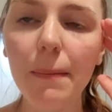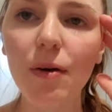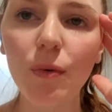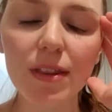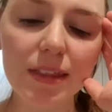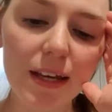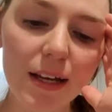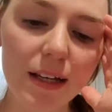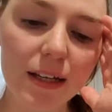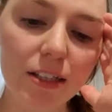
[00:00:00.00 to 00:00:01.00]
One
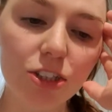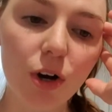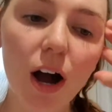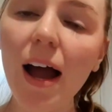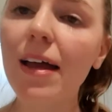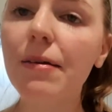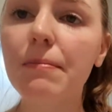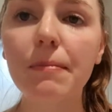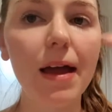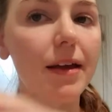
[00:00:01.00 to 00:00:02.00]
thing, so I
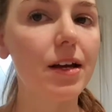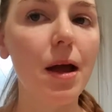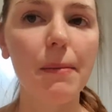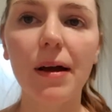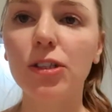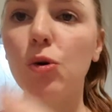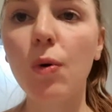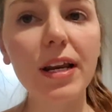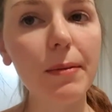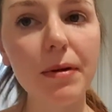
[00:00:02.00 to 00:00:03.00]
make about
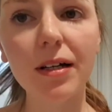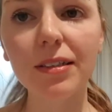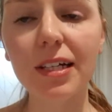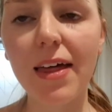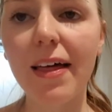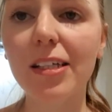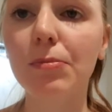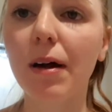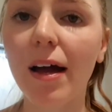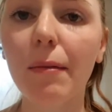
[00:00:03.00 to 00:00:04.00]
20 meals, and that's
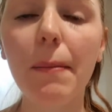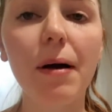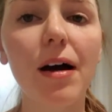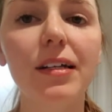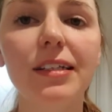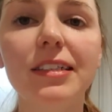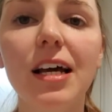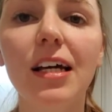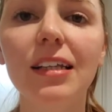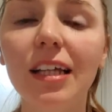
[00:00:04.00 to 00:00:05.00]
my and my partner's
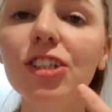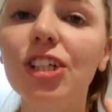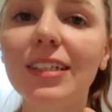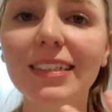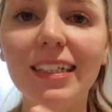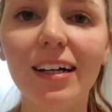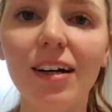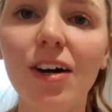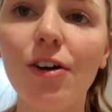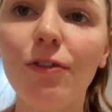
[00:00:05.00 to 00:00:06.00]
lunch and dinner
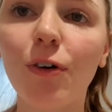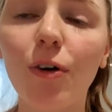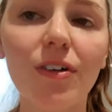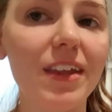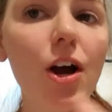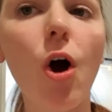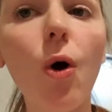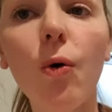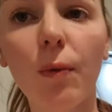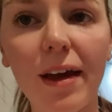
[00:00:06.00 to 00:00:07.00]
for the
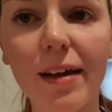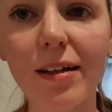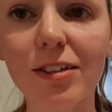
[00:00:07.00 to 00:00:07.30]
whole week,